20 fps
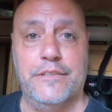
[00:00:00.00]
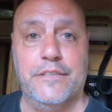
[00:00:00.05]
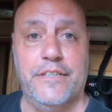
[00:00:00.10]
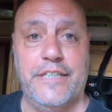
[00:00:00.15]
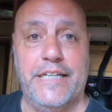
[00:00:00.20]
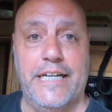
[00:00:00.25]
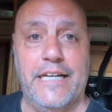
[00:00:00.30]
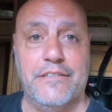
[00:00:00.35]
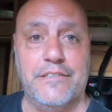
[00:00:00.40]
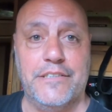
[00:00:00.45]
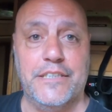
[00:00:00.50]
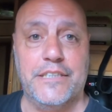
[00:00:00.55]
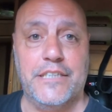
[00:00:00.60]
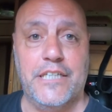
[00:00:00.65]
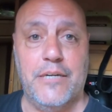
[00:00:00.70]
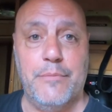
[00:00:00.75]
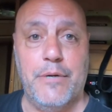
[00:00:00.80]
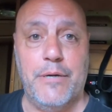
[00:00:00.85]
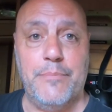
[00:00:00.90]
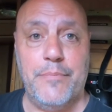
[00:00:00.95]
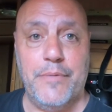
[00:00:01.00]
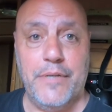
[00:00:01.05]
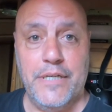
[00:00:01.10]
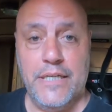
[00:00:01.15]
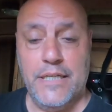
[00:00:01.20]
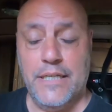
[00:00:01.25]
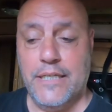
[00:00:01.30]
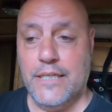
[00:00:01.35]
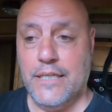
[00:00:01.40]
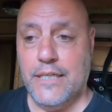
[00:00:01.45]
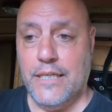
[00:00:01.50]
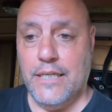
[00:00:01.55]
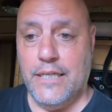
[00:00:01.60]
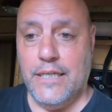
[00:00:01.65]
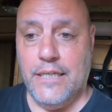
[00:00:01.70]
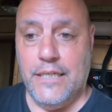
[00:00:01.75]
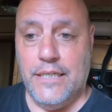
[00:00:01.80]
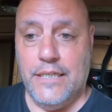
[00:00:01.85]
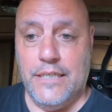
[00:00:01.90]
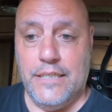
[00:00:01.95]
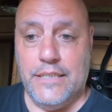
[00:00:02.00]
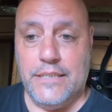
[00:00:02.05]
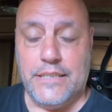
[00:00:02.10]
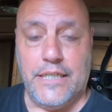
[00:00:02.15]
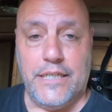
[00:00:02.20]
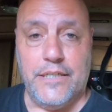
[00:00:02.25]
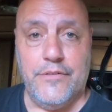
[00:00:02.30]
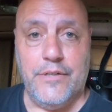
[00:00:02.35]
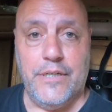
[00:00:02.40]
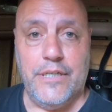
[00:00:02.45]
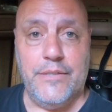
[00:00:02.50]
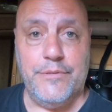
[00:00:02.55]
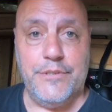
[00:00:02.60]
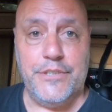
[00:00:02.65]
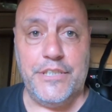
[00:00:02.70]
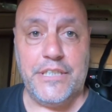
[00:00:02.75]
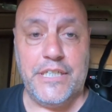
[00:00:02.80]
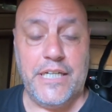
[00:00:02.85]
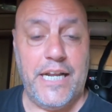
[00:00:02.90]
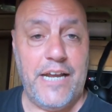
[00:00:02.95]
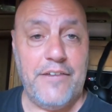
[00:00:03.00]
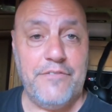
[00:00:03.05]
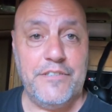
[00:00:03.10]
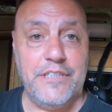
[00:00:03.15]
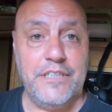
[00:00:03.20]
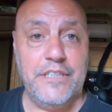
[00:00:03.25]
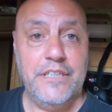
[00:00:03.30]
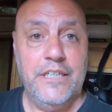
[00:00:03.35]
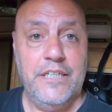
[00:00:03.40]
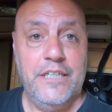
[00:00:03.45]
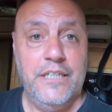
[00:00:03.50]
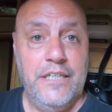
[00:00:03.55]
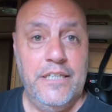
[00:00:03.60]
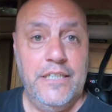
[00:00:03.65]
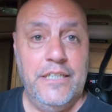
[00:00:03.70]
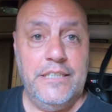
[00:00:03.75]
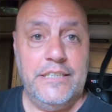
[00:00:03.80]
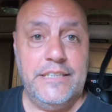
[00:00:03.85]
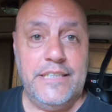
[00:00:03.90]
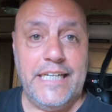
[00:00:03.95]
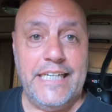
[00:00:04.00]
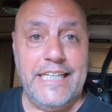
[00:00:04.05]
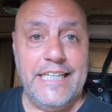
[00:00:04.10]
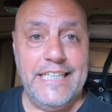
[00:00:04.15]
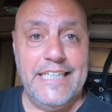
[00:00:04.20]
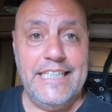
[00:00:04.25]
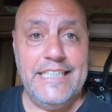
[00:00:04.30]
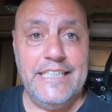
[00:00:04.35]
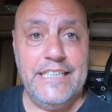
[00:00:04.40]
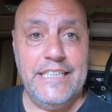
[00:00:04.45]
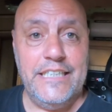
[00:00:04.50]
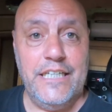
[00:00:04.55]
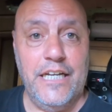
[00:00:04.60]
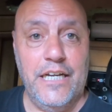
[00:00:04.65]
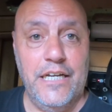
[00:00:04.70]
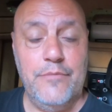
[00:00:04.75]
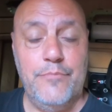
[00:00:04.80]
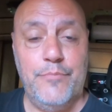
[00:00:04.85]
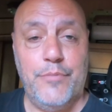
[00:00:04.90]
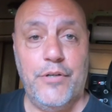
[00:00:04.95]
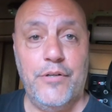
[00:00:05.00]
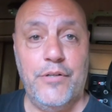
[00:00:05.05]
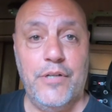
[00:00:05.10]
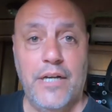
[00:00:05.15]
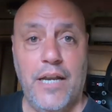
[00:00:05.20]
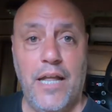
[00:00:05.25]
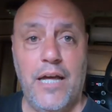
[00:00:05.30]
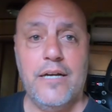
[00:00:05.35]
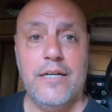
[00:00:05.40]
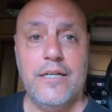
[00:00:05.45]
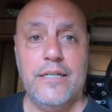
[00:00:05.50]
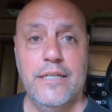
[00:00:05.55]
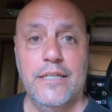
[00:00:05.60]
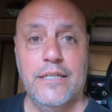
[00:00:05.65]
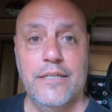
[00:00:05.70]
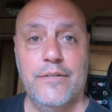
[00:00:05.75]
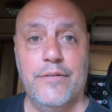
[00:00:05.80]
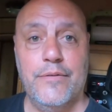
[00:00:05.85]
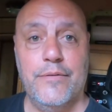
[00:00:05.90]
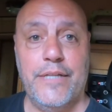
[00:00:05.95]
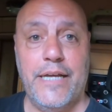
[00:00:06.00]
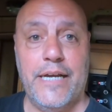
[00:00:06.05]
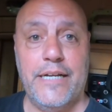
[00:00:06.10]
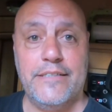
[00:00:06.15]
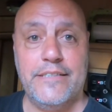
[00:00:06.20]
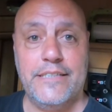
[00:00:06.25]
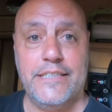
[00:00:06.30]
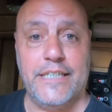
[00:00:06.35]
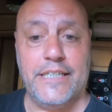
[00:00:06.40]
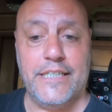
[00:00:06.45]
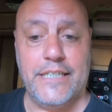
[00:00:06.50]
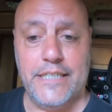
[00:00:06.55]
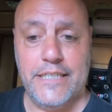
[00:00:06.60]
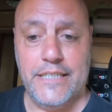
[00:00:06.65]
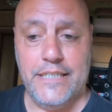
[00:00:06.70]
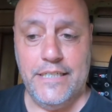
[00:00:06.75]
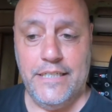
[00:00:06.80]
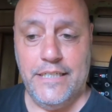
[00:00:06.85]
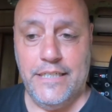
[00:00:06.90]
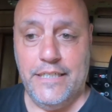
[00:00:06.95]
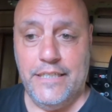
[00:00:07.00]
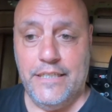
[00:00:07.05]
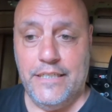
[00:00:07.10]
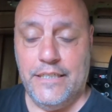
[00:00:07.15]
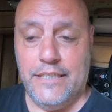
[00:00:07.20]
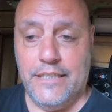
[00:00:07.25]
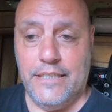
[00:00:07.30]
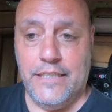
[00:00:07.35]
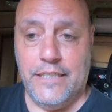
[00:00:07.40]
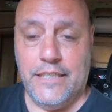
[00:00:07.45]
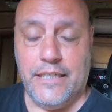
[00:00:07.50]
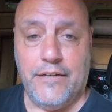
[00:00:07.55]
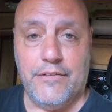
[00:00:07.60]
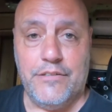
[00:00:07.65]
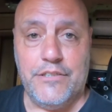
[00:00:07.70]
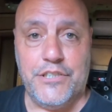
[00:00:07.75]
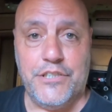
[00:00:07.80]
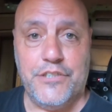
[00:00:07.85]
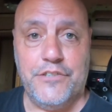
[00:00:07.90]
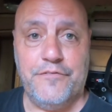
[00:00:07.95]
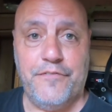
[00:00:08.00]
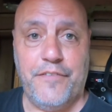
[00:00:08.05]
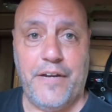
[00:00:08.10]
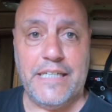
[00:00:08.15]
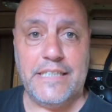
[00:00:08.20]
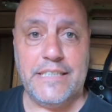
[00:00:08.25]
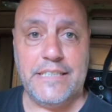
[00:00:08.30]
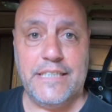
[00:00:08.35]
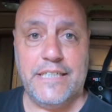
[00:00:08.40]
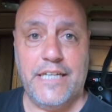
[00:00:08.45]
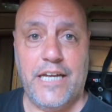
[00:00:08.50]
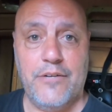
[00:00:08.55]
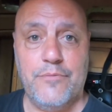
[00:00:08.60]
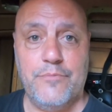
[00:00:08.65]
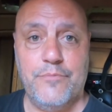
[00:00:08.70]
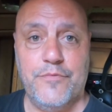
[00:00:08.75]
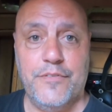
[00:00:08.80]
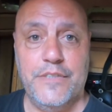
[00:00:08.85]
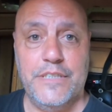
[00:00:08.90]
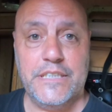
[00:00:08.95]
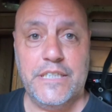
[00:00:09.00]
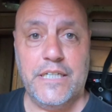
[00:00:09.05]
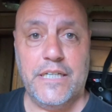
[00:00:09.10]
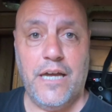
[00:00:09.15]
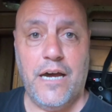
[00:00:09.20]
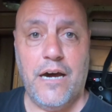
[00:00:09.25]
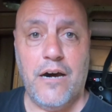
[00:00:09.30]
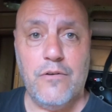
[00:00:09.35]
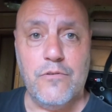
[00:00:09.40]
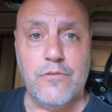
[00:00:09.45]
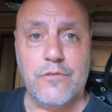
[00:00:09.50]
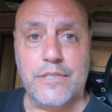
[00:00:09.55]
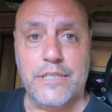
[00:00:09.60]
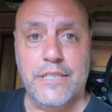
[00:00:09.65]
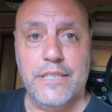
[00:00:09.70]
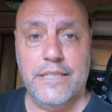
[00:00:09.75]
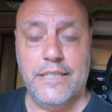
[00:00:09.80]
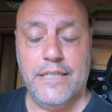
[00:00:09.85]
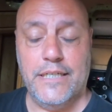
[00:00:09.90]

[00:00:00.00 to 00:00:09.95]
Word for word: Nothing else has come up, so we're just going to have to take it easy, poodle along without going too fast, and hope it's going to hold.